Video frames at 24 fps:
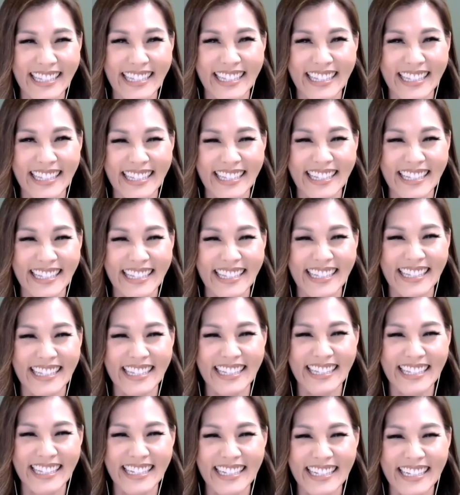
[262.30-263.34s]

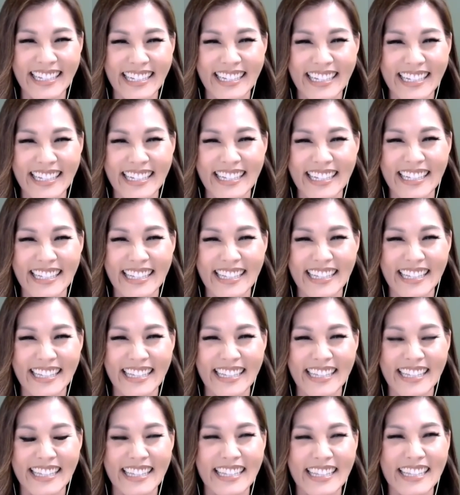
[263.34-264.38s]

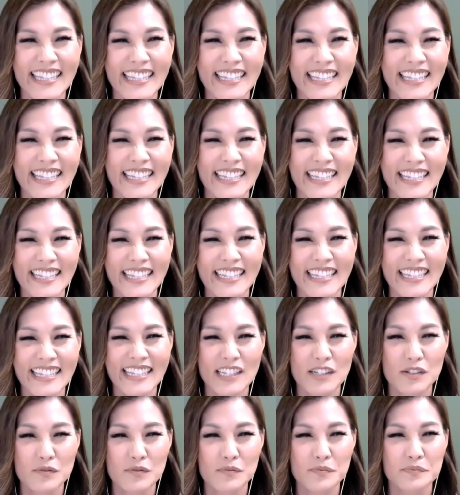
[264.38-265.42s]

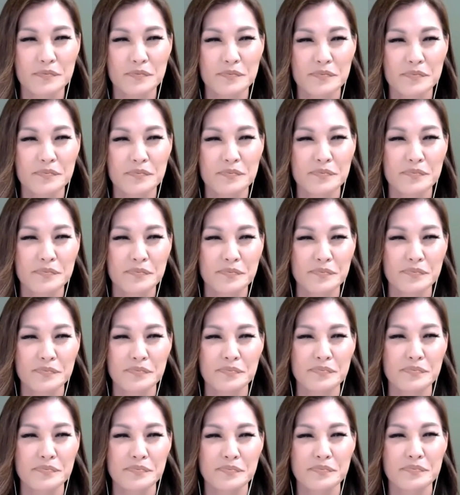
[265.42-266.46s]

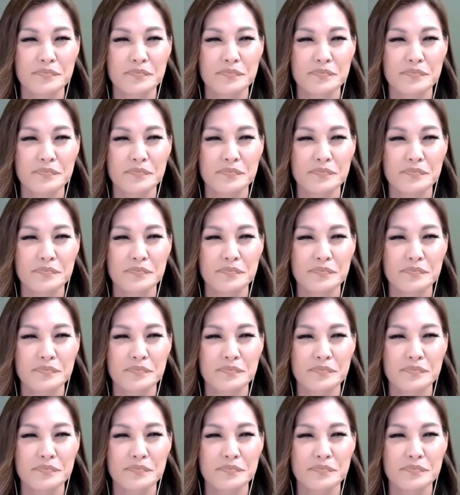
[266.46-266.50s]
(silent)